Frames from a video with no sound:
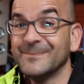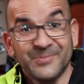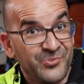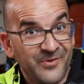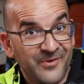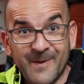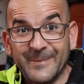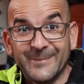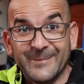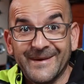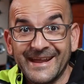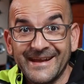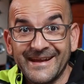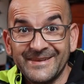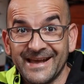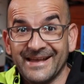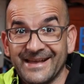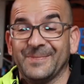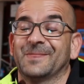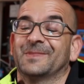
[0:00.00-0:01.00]
You don't believe
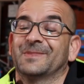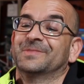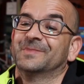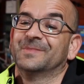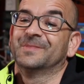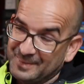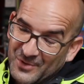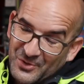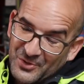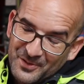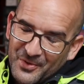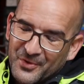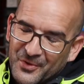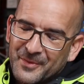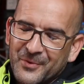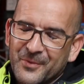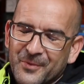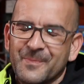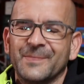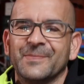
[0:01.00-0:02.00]
me?
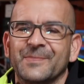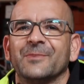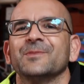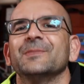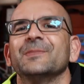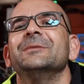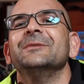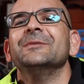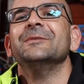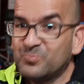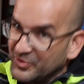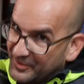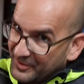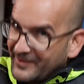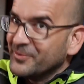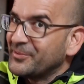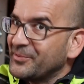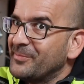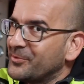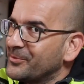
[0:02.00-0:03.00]
Well, because I made it up.
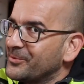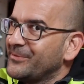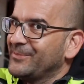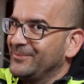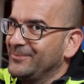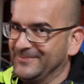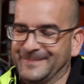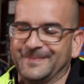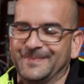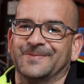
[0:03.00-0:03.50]
Well, let's test it.